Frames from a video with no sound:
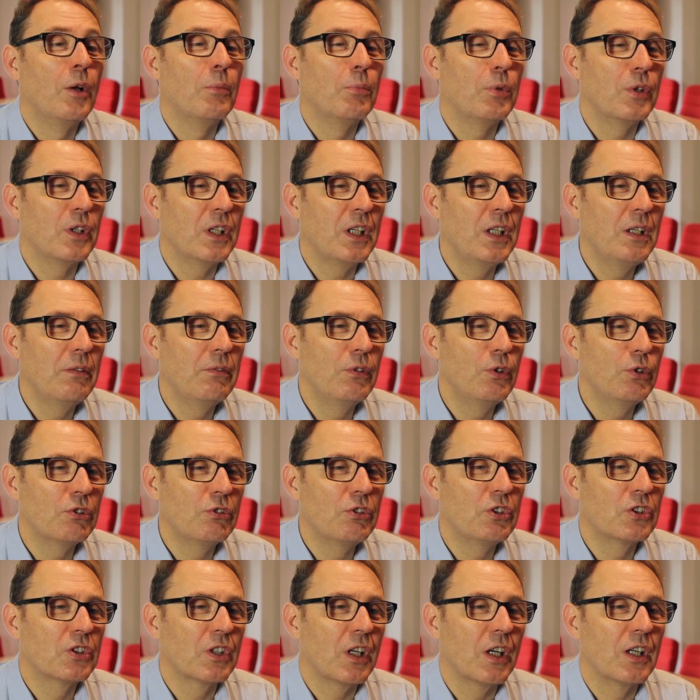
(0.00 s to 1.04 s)
But
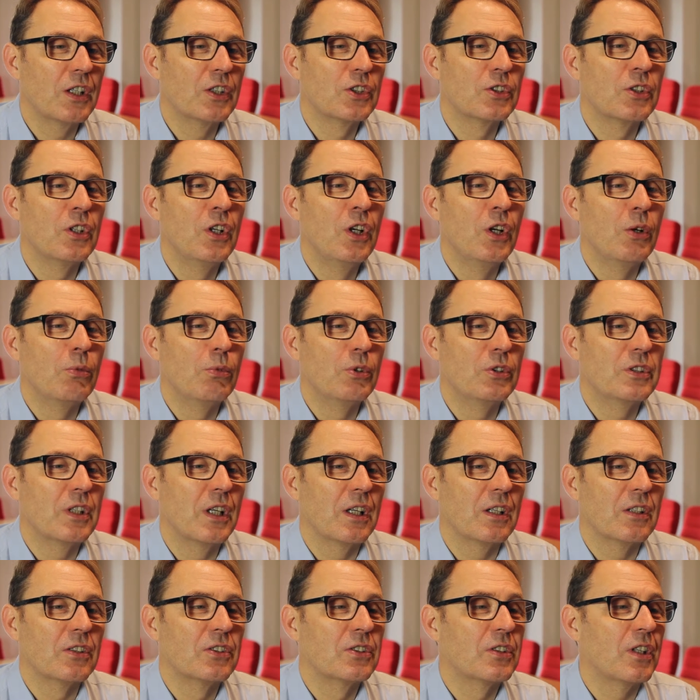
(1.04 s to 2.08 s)
evolutionary science would
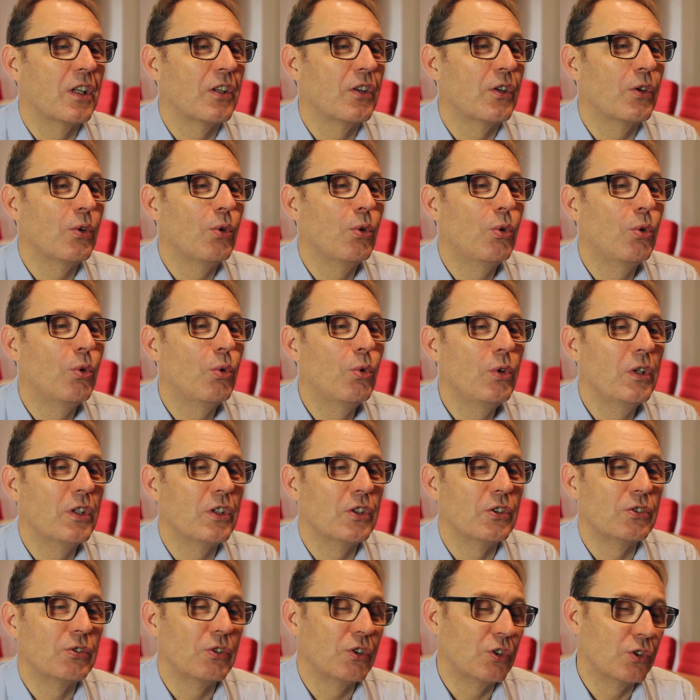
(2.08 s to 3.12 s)
tell us that the whole
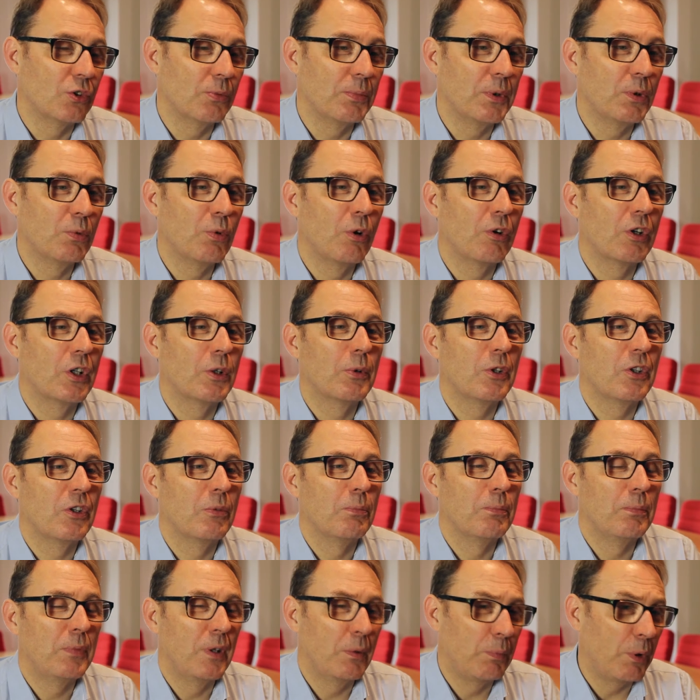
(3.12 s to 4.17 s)
industry should be worried
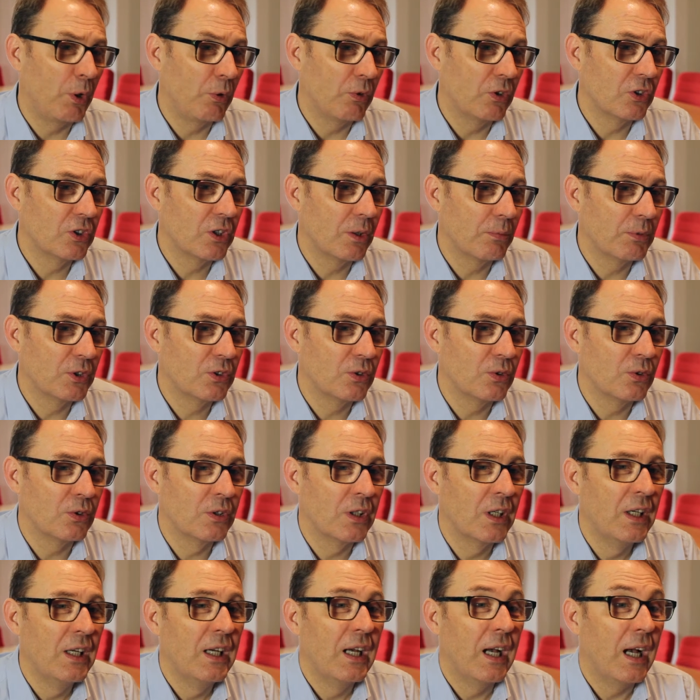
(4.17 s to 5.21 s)
about this episode
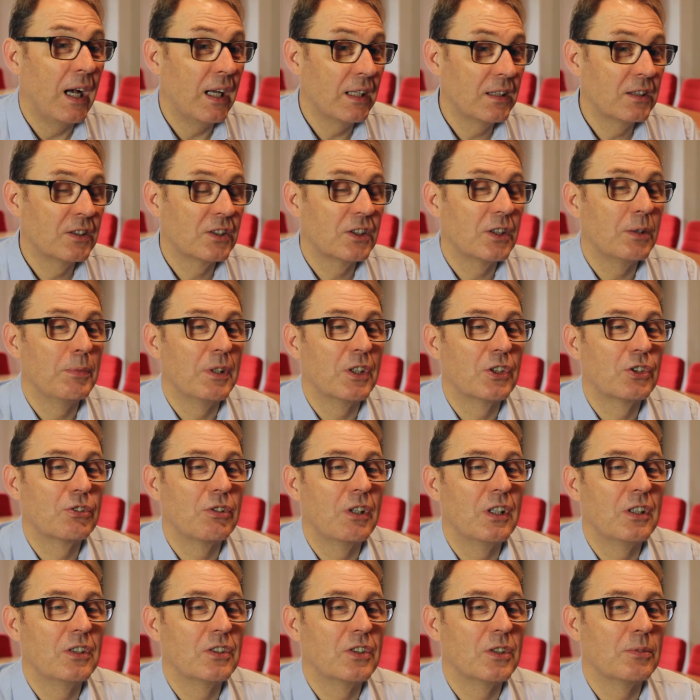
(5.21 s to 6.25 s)
and similar
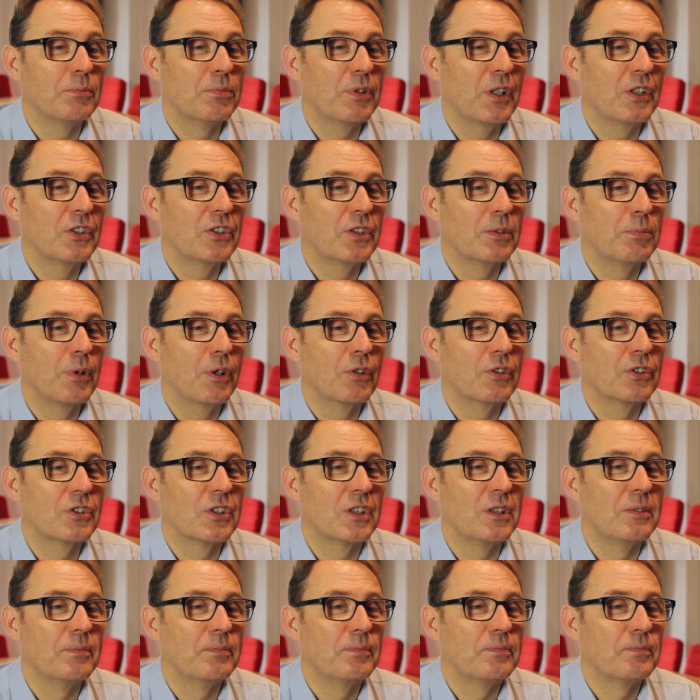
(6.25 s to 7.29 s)
trends in pricing policy.